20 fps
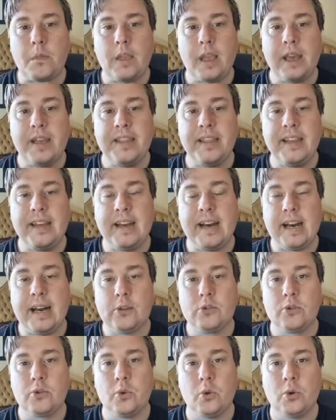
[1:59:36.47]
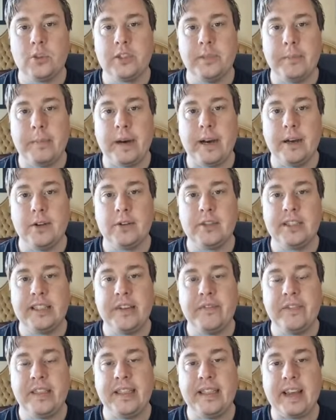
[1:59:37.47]
I think I outsourced about
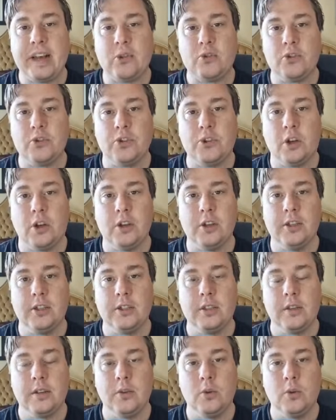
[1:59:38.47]
$7,000